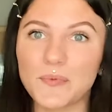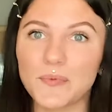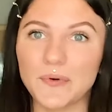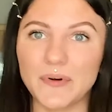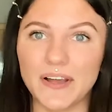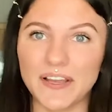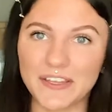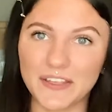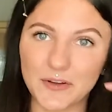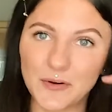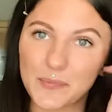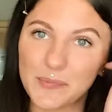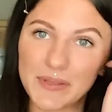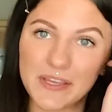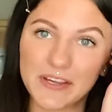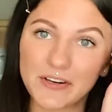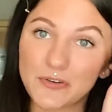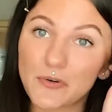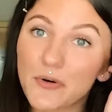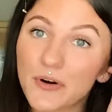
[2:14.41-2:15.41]
like, you'll be
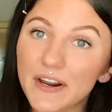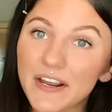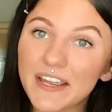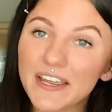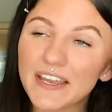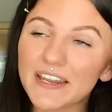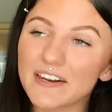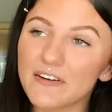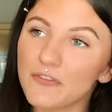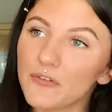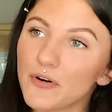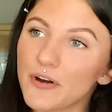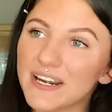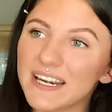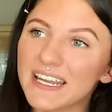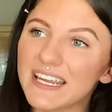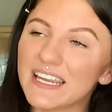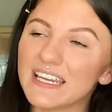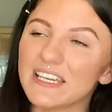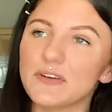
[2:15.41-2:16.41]
ignoring and
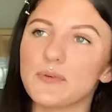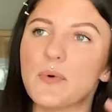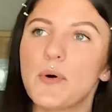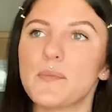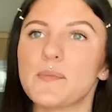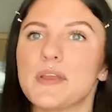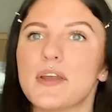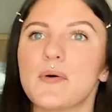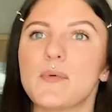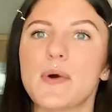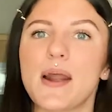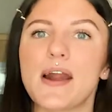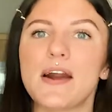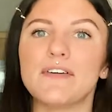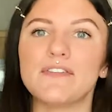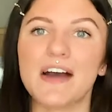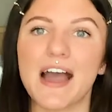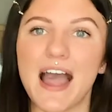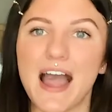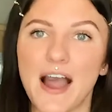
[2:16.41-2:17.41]
avoiding, and you won't be aware
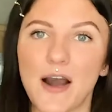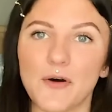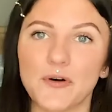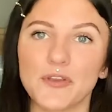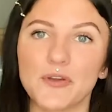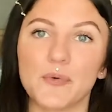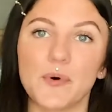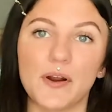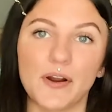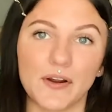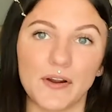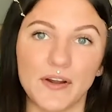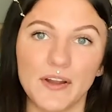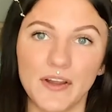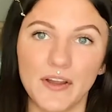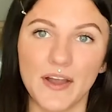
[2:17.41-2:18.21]
of how you are